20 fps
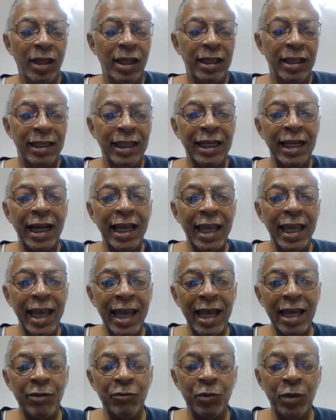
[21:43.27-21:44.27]
that I
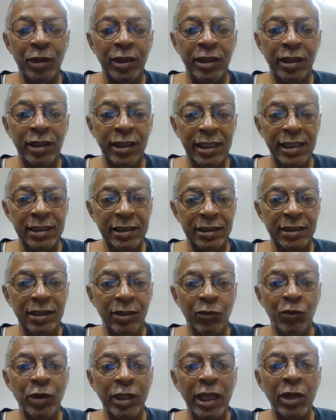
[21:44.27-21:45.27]
had with this,
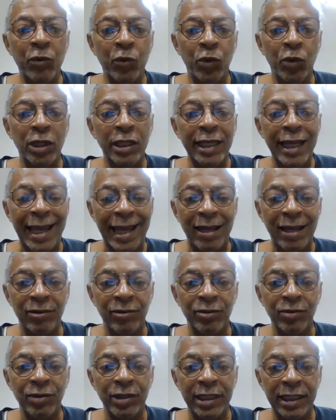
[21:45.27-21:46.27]
with a wooden
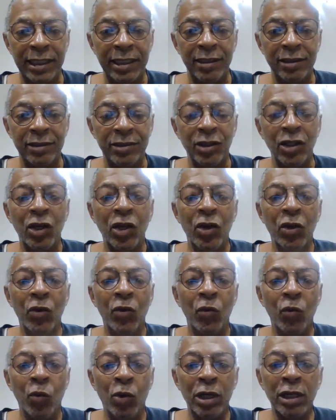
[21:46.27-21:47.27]
handle, is
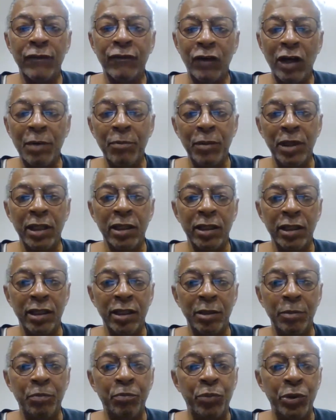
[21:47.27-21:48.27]
what if I'm in
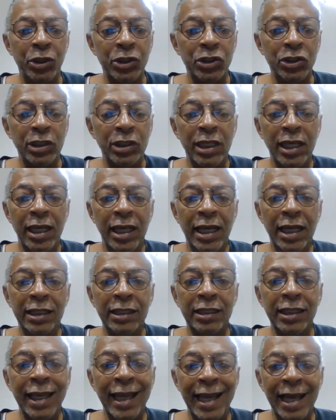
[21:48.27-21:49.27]
the bush and
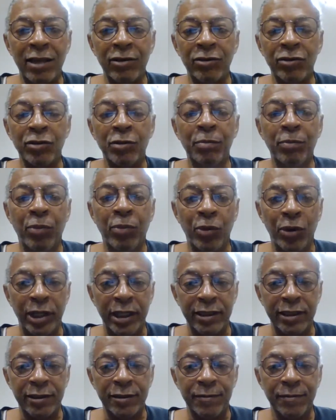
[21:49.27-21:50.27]
the handle
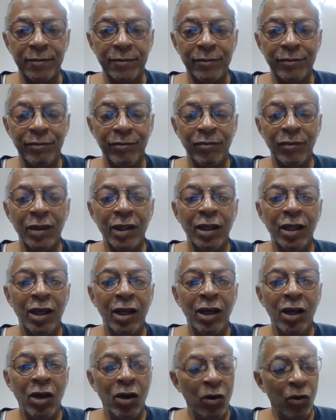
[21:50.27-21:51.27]
breaks?
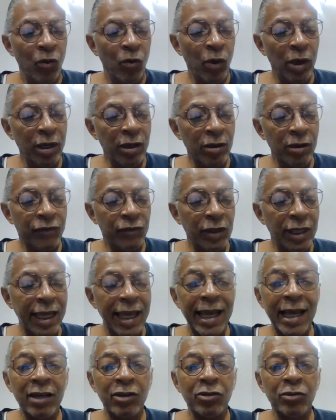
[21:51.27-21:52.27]
Well, if the
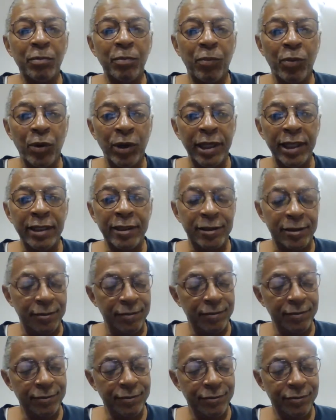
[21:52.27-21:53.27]
handle breaks,
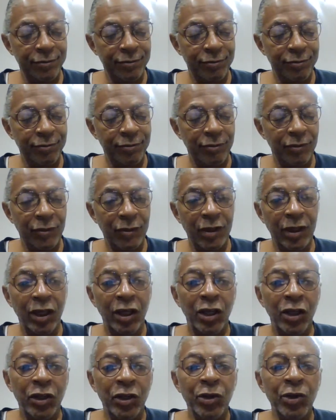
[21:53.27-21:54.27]

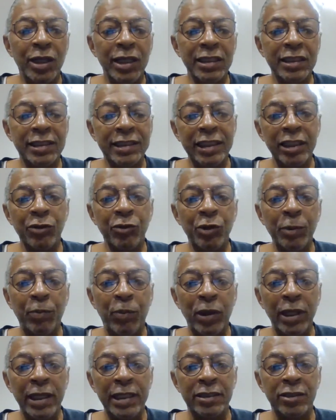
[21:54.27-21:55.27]
you can still
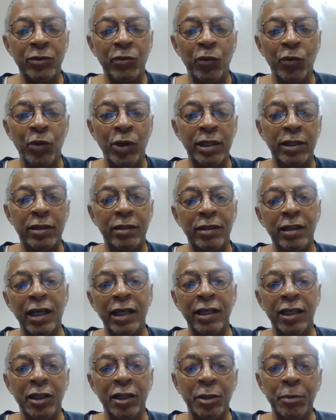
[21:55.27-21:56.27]
replace it with
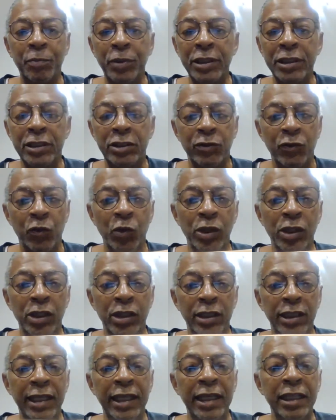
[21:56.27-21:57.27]
another piece of
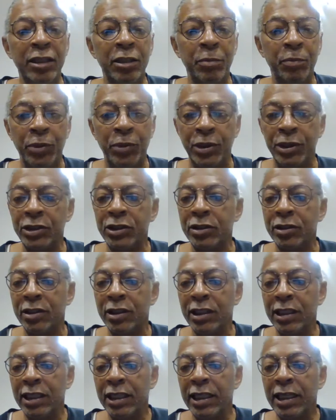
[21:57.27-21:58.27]
wood in the bush.
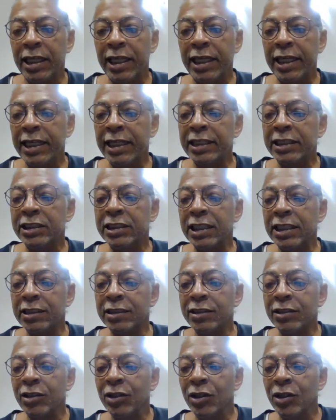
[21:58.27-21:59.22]
It's just